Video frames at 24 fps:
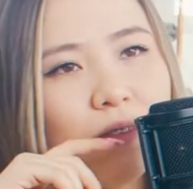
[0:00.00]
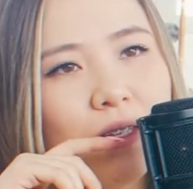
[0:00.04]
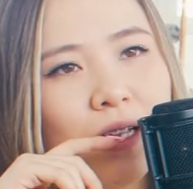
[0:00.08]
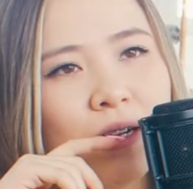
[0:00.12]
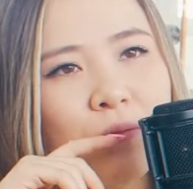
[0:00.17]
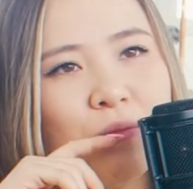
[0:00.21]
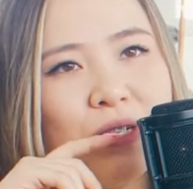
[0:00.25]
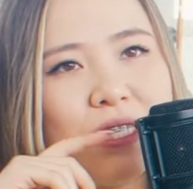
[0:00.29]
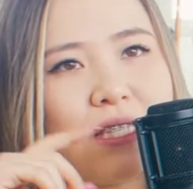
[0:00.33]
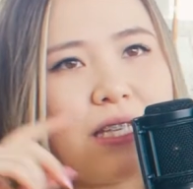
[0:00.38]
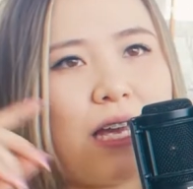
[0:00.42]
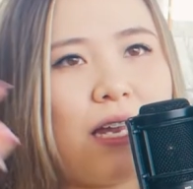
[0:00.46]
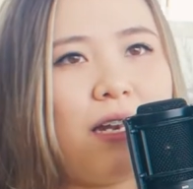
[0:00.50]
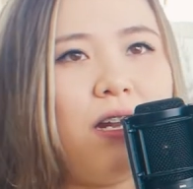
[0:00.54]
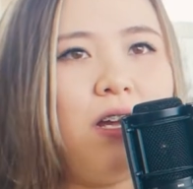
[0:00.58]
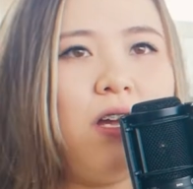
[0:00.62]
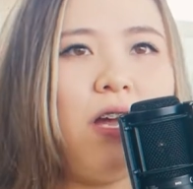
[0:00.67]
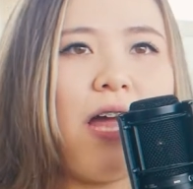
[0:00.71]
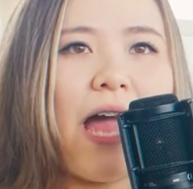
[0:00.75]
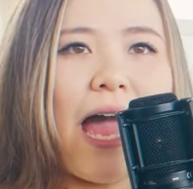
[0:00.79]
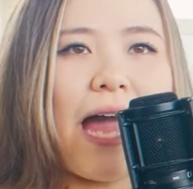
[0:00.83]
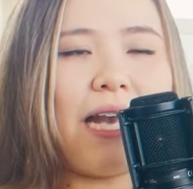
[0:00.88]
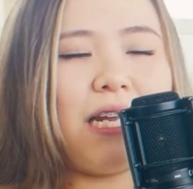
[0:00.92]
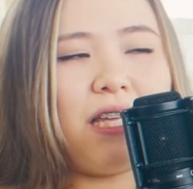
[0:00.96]
And we said,
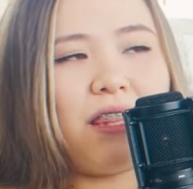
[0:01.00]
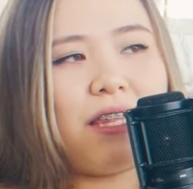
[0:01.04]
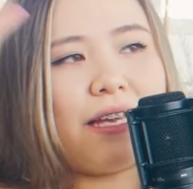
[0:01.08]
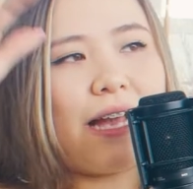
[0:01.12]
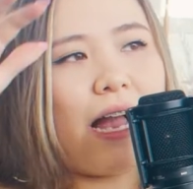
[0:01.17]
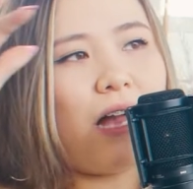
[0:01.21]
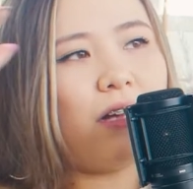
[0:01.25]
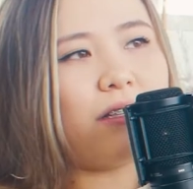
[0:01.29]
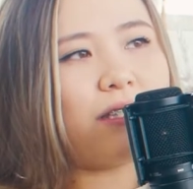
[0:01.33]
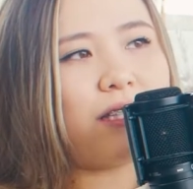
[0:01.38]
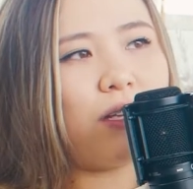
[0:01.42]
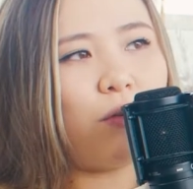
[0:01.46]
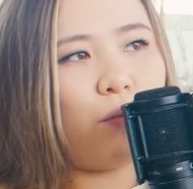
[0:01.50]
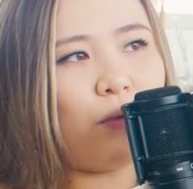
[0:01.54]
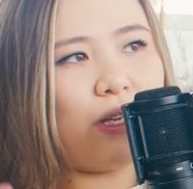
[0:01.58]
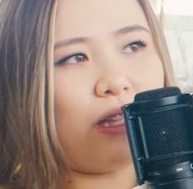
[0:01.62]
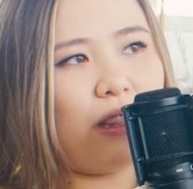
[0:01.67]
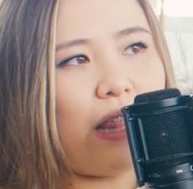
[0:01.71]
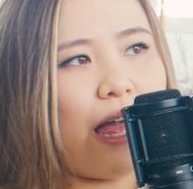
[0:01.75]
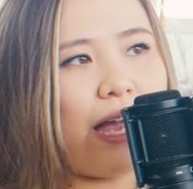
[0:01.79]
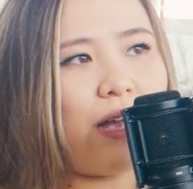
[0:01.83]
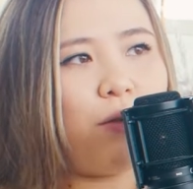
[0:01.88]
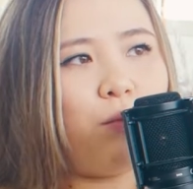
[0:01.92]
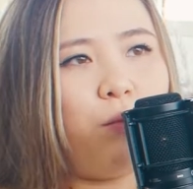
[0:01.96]
anything else that we
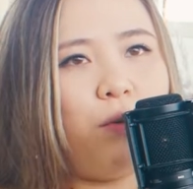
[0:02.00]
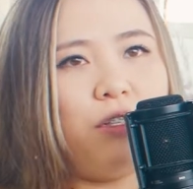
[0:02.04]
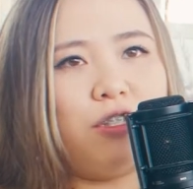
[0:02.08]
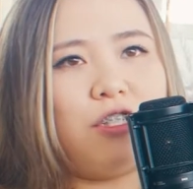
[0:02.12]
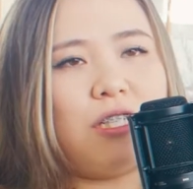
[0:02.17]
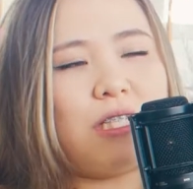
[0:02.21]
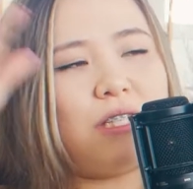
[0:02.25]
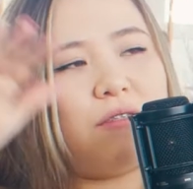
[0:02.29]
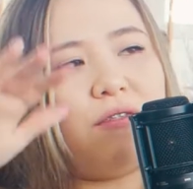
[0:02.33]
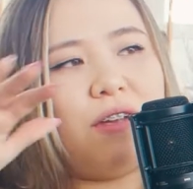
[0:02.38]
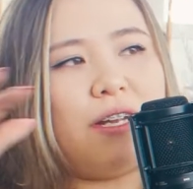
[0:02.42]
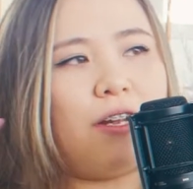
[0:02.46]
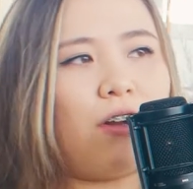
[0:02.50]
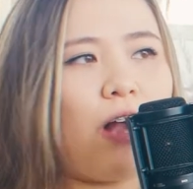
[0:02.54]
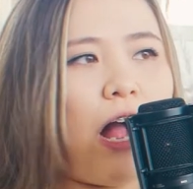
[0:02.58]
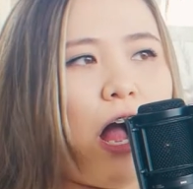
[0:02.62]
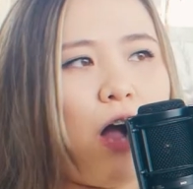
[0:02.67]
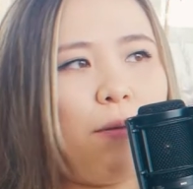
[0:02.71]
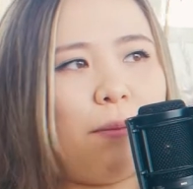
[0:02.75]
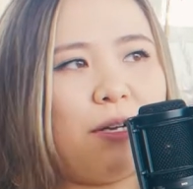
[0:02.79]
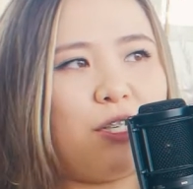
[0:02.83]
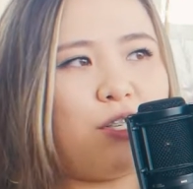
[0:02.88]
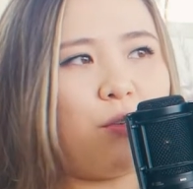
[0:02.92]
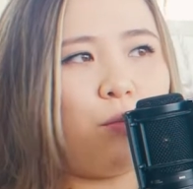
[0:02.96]
like, we'll just figure
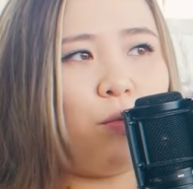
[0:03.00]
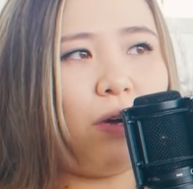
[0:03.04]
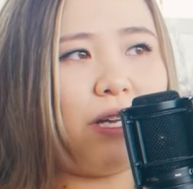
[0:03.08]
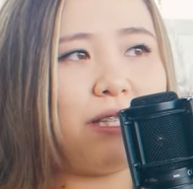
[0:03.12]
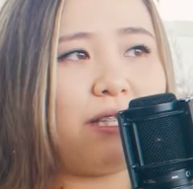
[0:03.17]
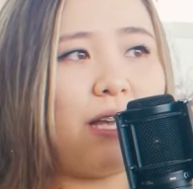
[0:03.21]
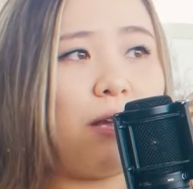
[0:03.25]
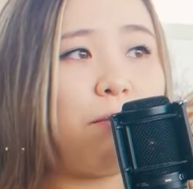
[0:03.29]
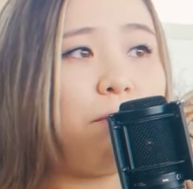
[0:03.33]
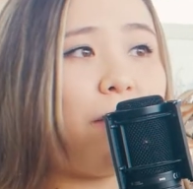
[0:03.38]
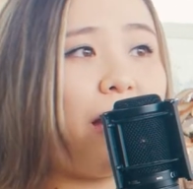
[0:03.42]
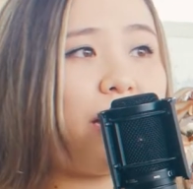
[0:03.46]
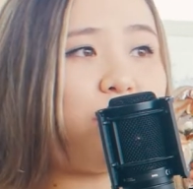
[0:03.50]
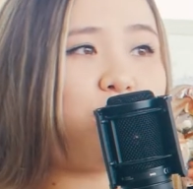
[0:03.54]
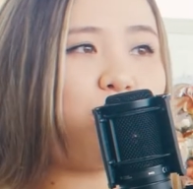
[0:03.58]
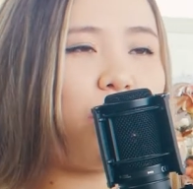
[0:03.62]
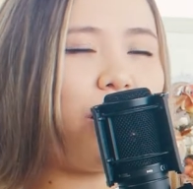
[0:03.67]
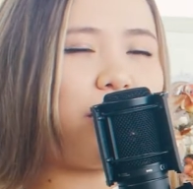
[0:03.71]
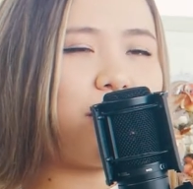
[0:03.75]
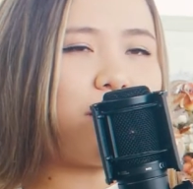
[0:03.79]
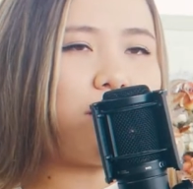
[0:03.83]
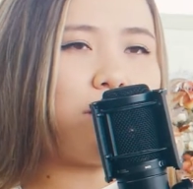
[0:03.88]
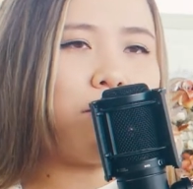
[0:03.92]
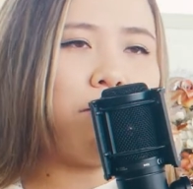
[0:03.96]
out how much it was. Like my
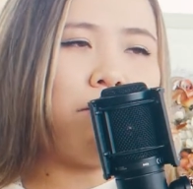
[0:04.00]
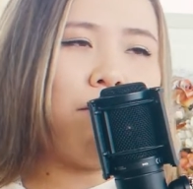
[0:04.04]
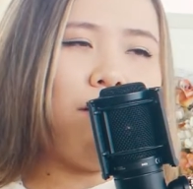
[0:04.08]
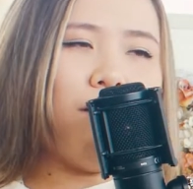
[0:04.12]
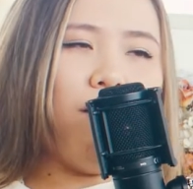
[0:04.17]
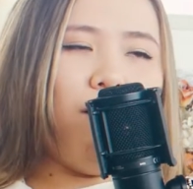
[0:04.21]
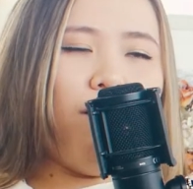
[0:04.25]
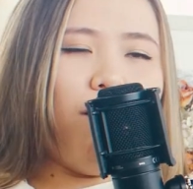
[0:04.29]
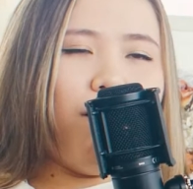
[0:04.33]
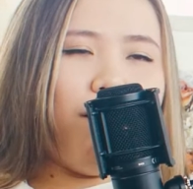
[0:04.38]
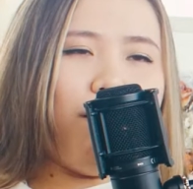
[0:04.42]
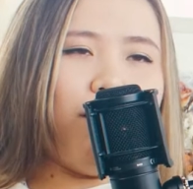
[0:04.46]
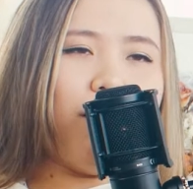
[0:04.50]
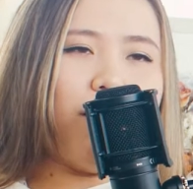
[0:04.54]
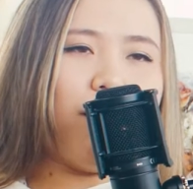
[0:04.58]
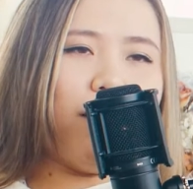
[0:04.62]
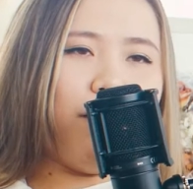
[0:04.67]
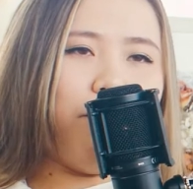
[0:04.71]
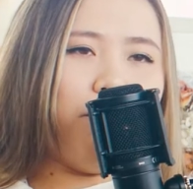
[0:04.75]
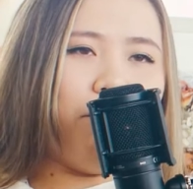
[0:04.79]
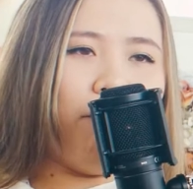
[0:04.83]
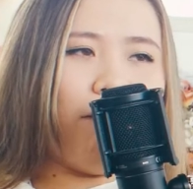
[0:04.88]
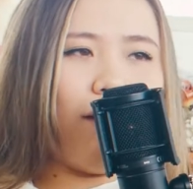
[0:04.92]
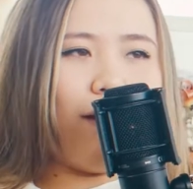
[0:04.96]
dress, a
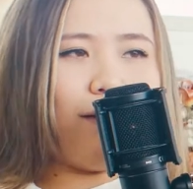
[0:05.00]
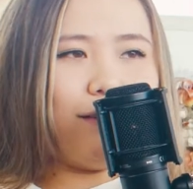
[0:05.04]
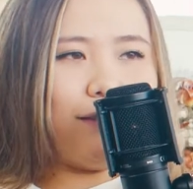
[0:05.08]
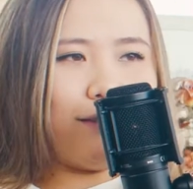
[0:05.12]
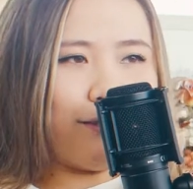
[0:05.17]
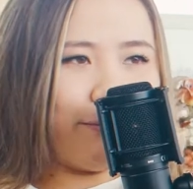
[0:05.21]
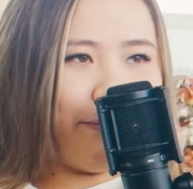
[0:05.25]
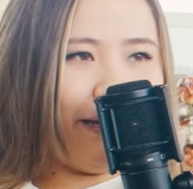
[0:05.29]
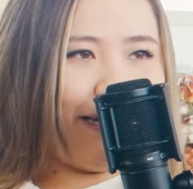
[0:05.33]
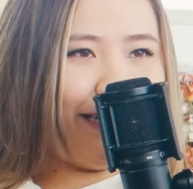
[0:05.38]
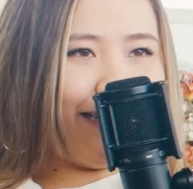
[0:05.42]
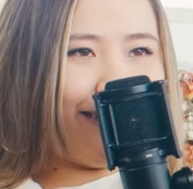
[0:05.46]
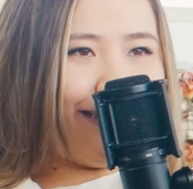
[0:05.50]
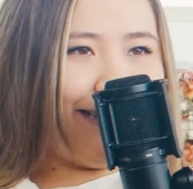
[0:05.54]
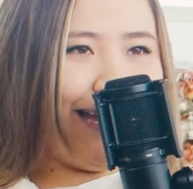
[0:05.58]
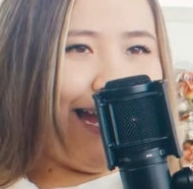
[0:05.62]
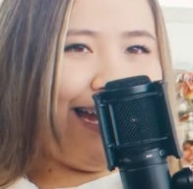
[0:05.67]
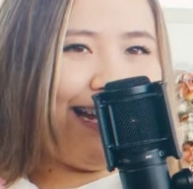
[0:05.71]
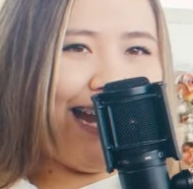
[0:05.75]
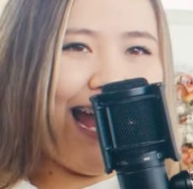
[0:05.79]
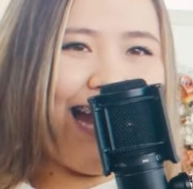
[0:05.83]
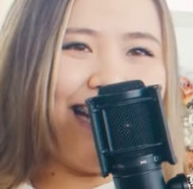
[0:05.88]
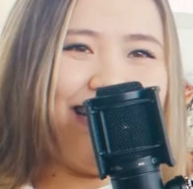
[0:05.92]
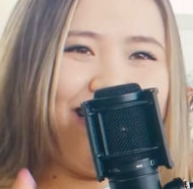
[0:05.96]
little more on the spendy
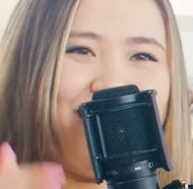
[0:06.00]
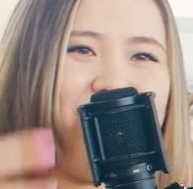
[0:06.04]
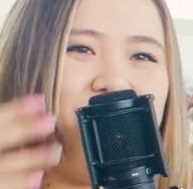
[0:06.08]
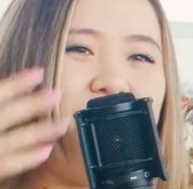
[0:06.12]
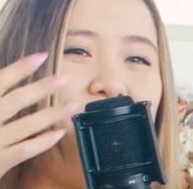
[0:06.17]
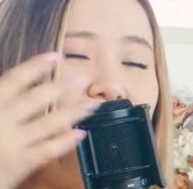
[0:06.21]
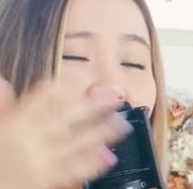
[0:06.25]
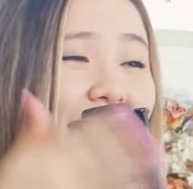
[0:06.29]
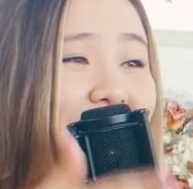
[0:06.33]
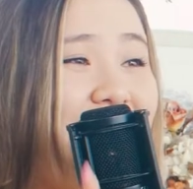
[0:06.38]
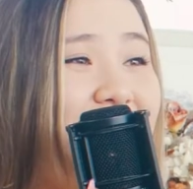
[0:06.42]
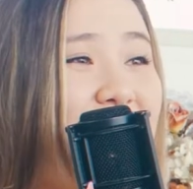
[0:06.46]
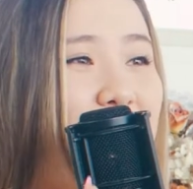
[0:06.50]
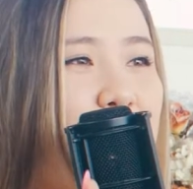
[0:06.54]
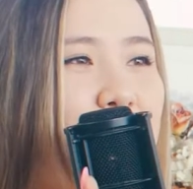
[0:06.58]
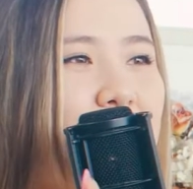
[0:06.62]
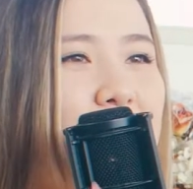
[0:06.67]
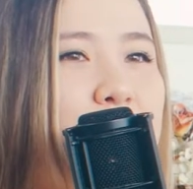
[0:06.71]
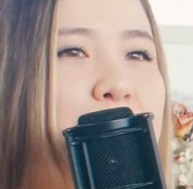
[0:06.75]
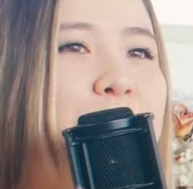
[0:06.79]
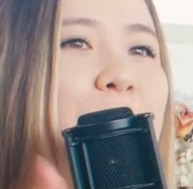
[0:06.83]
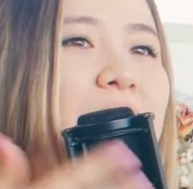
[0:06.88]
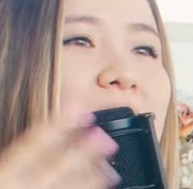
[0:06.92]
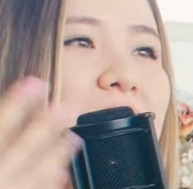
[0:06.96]
side. I didn't want it to
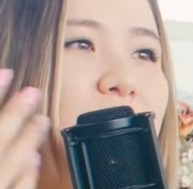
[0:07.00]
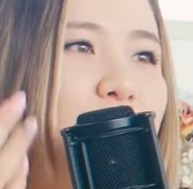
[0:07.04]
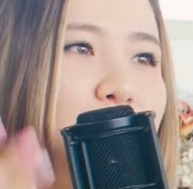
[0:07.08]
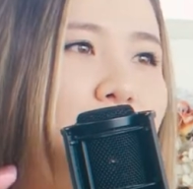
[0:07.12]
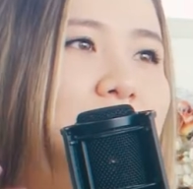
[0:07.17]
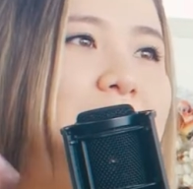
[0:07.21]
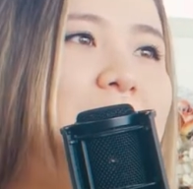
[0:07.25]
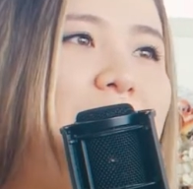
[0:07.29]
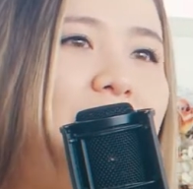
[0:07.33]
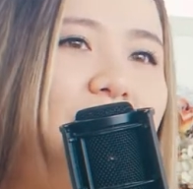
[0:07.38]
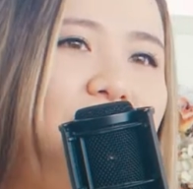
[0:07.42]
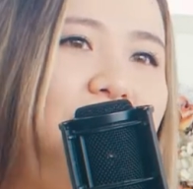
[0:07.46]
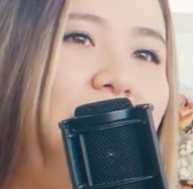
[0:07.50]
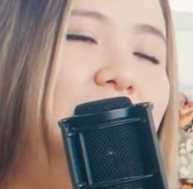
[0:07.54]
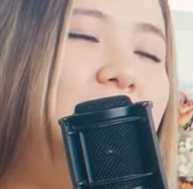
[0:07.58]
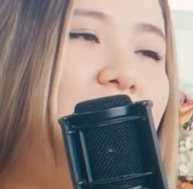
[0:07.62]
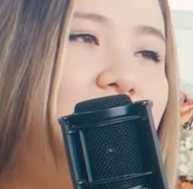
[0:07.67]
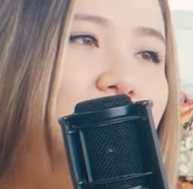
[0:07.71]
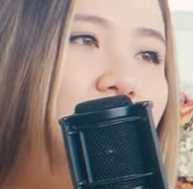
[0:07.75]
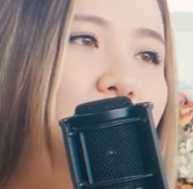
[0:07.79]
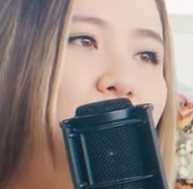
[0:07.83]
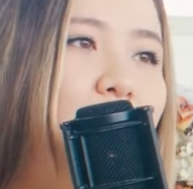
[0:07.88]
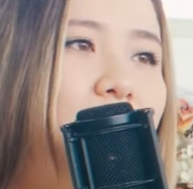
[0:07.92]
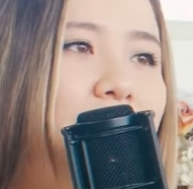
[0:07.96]
be, but the dress that I fell
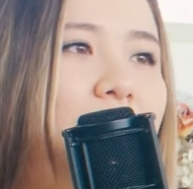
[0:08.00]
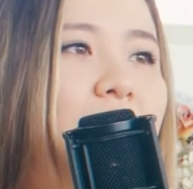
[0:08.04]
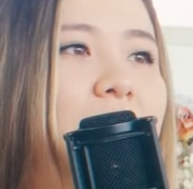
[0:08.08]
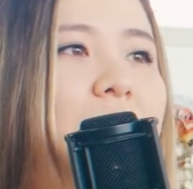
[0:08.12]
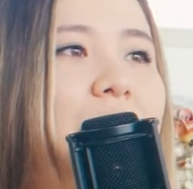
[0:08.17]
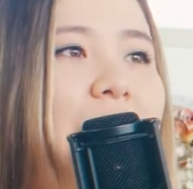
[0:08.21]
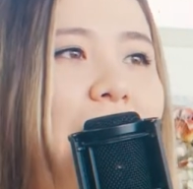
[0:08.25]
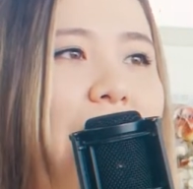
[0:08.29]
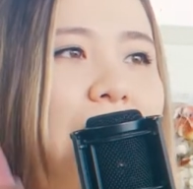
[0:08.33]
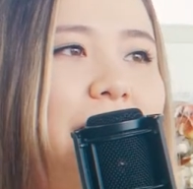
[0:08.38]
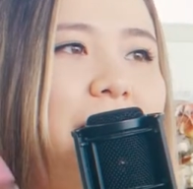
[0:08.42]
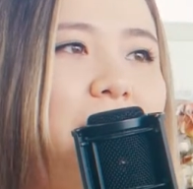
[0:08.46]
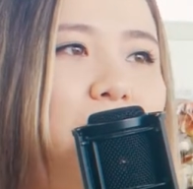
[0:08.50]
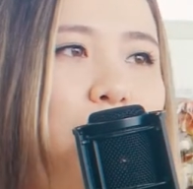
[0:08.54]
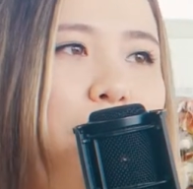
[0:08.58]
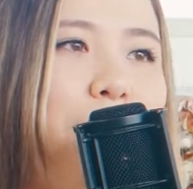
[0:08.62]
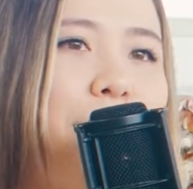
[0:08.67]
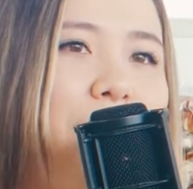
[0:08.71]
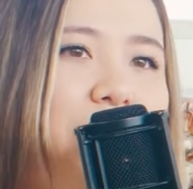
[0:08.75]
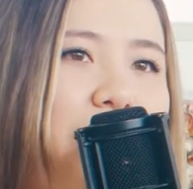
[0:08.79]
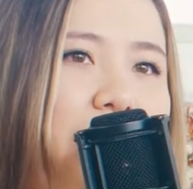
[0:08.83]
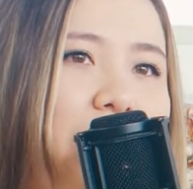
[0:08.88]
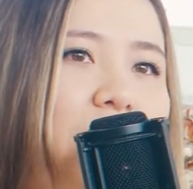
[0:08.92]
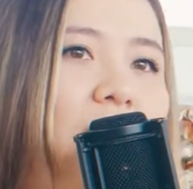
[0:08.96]
in love with ended
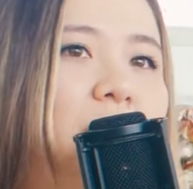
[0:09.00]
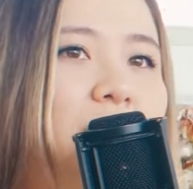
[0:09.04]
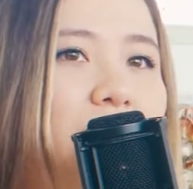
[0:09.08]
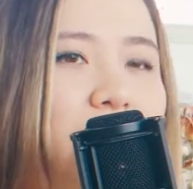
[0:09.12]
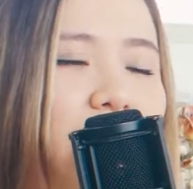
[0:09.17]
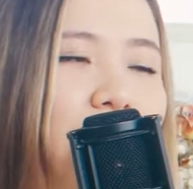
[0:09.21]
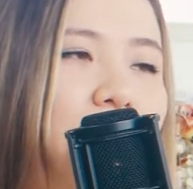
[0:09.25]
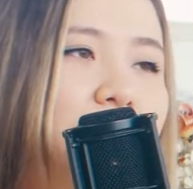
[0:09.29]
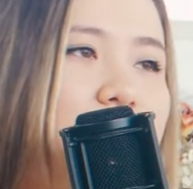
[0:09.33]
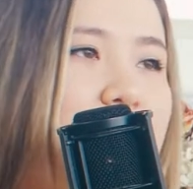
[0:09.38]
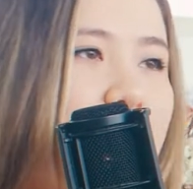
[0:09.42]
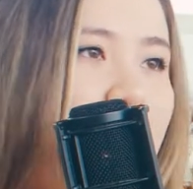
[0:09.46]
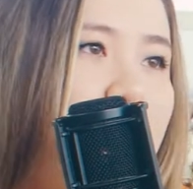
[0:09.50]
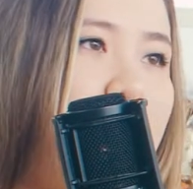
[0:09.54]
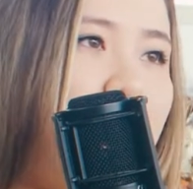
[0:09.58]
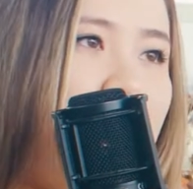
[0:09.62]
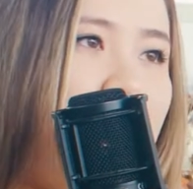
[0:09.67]
up being a little outside of